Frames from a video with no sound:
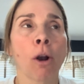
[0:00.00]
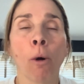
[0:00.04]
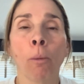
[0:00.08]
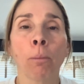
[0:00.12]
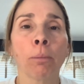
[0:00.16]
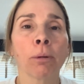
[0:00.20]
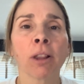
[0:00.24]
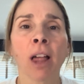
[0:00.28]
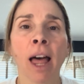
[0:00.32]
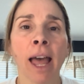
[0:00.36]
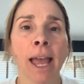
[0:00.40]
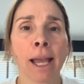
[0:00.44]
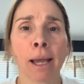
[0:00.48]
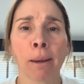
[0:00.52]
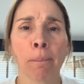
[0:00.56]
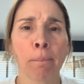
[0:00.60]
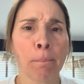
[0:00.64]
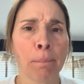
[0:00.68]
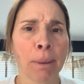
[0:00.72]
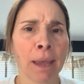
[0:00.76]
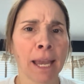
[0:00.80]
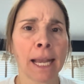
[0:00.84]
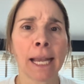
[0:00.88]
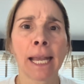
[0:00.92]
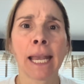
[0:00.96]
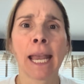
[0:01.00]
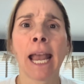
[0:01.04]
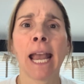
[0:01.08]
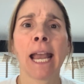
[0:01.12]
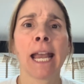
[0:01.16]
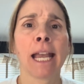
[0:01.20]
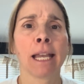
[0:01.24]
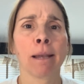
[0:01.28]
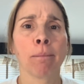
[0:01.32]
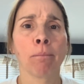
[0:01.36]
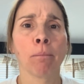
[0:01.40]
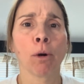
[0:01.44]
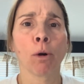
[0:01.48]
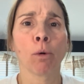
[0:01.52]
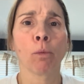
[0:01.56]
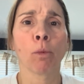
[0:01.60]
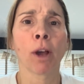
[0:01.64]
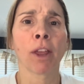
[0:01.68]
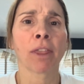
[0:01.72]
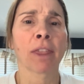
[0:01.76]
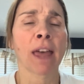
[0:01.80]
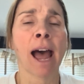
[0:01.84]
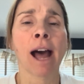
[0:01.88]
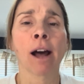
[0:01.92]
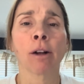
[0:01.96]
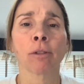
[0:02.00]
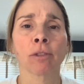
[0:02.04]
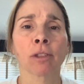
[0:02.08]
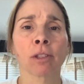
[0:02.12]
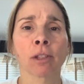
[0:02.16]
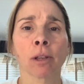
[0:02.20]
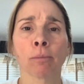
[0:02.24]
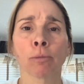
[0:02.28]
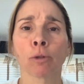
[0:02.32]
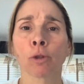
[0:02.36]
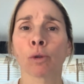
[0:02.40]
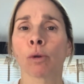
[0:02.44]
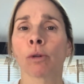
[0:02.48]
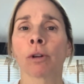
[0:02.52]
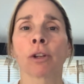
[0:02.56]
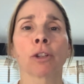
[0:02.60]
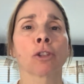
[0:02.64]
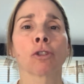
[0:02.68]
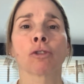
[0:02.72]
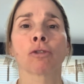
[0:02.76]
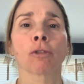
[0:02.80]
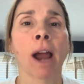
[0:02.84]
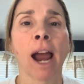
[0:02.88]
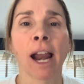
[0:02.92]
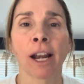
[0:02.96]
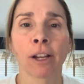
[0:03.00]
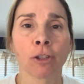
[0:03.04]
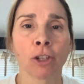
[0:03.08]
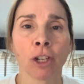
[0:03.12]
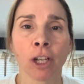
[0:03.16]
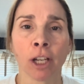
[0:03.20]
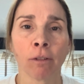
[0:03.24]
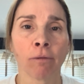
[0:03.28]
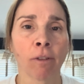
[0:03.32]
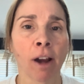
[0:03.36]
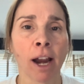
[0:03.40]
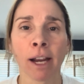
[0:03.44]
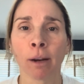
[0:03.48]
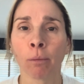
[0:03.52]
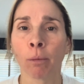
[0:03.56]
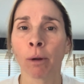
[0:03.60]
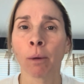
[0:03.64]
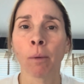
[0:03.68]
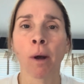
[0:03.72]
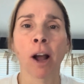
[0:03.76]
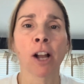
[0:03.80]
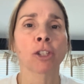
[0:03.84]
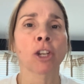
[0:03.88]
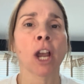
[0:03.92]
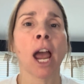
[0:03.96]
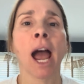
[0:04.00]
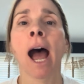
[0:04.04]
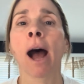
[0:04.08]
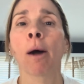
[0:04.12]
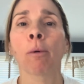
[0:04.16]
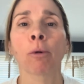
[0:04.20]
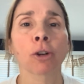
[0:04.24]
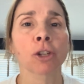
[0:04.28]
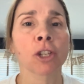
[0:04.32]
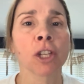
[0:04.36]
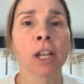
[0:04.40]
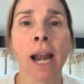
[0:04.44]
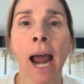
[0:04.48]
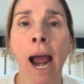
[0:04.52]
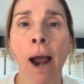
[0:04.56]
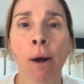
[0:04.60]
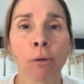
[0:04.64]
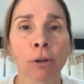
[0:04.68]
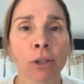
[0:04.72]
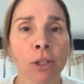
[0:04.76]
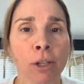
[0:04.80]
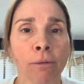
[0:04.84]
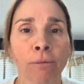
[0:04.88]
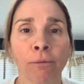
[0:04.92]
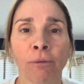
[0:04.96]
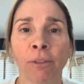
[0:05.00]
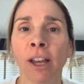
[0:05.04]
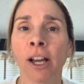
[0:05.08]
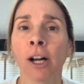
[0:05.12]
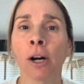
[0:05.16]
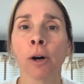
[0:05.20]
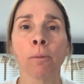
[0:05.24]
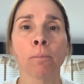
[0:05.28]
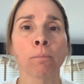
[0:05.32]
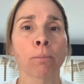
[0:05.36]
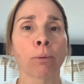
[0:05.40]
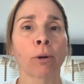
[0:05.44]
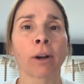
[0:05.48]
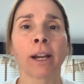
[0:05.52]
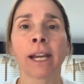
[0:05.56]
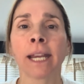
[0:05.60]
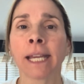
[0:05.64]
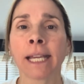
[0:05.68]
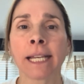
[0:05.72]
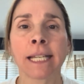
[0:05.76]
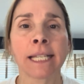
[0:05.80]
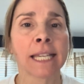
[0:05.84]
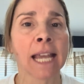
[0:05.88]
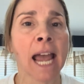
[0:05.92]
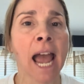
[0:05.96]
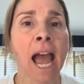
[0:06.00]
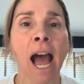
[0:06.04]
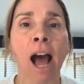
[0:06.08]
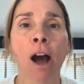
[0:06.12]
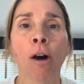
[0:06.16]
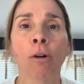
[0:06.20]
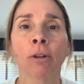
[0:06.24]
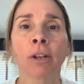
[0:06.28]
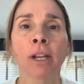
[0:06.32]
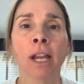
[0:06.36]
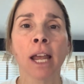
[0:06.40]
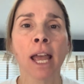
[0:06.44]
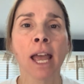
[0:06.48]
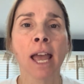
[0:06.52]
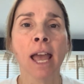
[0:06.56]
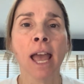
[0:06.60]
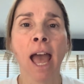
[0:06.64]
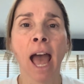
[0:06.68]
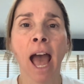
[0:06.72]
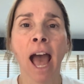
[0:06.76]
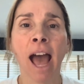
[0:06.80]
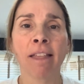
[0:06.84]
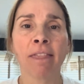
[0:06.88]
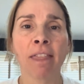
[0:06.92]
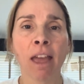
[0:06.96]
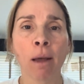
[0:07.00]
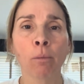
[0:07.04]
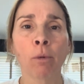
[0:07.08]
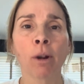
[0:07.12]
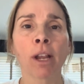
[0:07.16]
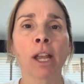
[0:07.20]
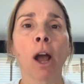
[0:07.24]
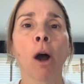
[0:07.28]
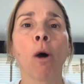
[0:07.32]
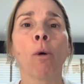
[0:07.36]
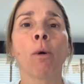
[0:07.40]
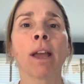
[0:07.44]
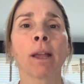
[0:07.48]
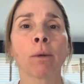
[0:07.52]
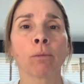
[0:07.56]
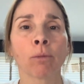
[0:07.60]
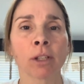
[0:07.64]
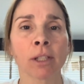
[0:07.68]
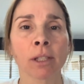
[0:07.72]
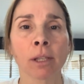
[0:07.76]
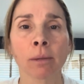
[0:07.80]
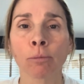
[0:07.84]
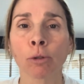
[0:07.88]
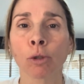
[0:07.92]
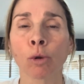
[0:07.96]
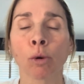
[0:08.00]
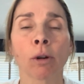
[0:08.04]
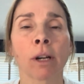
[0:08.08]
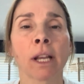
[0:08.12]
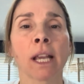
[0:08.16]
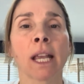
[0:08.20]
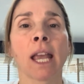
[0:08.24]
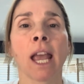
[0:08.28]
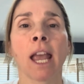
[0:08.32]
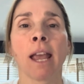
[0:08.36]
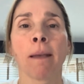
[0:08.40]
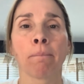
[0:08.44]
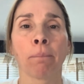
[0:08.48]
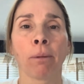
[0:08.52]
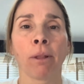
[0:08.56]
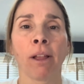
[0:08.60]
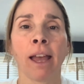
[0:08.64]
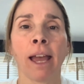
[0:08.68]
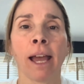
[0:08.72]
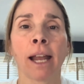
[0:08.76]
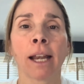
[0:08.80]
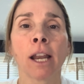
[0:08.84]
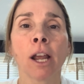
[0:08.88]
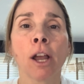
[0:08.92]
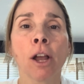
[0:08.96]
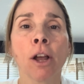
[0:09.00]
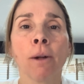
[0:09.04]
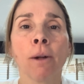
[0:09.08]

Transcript: play a big game without some sort of strategy, right? We watch hours and hours of film, break it down, and then we go in with some sort of game plan.